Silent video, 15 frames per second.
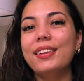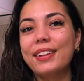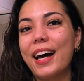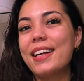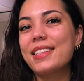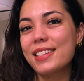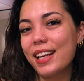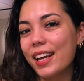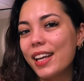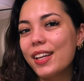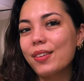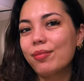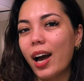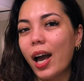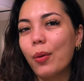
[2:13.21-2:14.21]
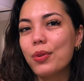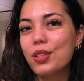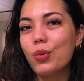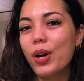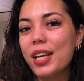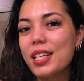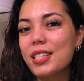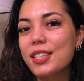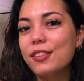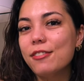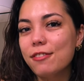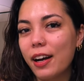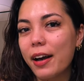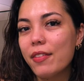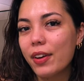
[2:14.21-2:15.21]
Last night, I was awake until
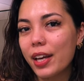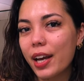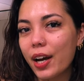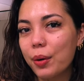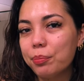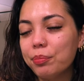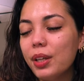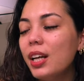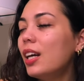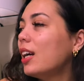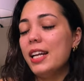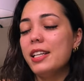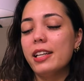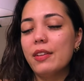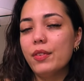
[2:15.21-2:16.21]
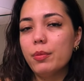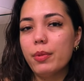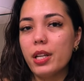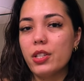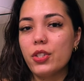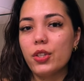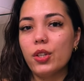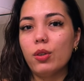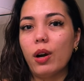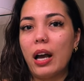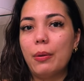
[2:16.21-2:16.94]
five A M I didn't even mean to.